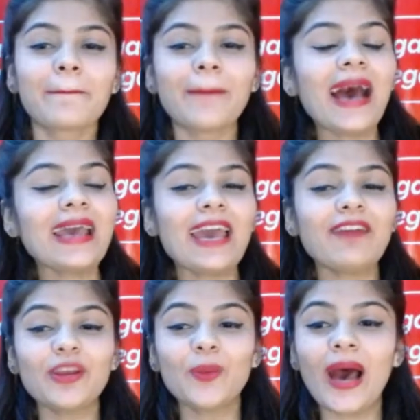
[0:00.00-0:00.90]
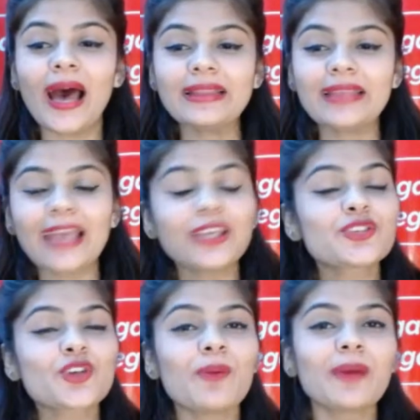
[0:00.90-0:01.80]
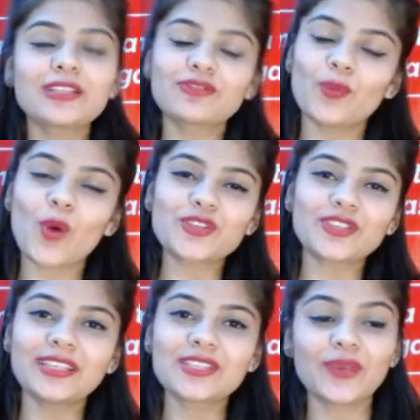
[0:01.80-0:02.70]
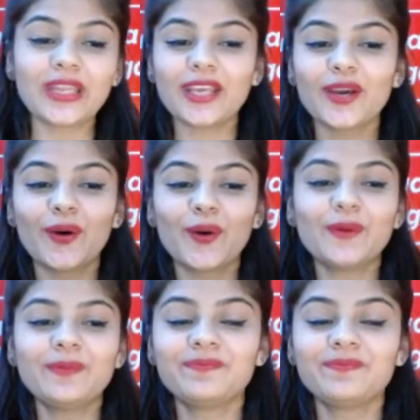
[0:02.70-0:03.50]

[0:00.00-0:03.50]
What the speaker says: Bye everyone. Thank you so much for watching this video.